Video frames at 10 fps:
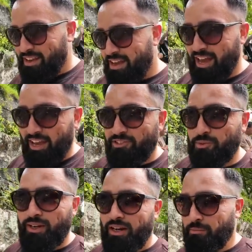Yeah, I have
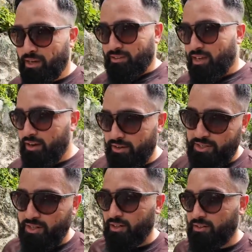sweated out my entire
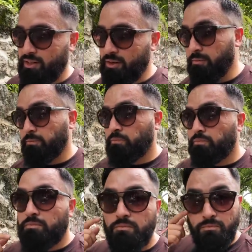shirt, so
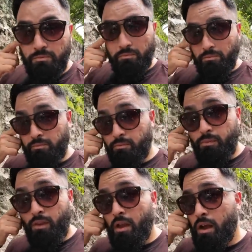
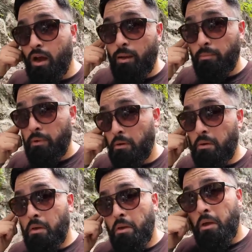
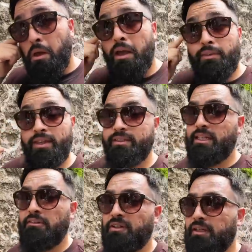I think it's
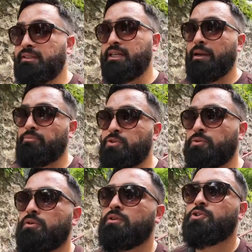definitely time
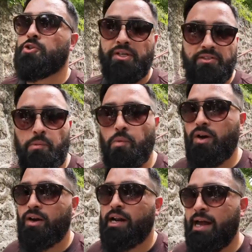to drink some
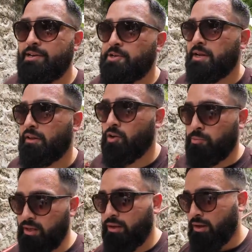water and hydrate a little
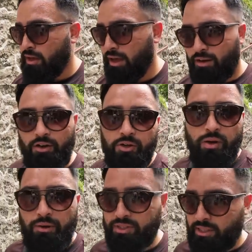bit. I don't know who
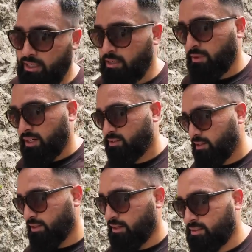I was kidding when I said that.